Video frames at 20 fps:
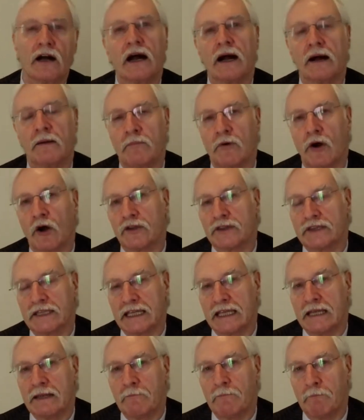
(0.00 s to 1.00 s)
on
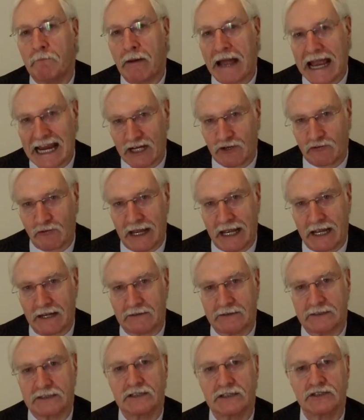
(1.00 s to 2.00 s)
the
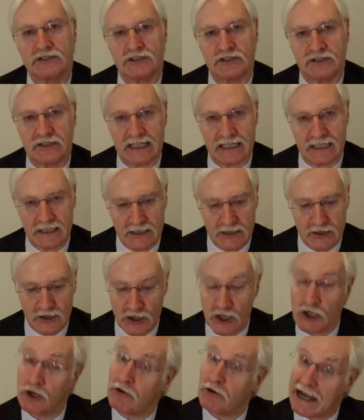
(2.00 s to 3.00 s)
background to the
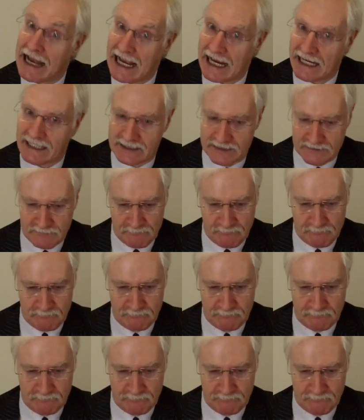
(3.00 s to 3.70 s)
new Act,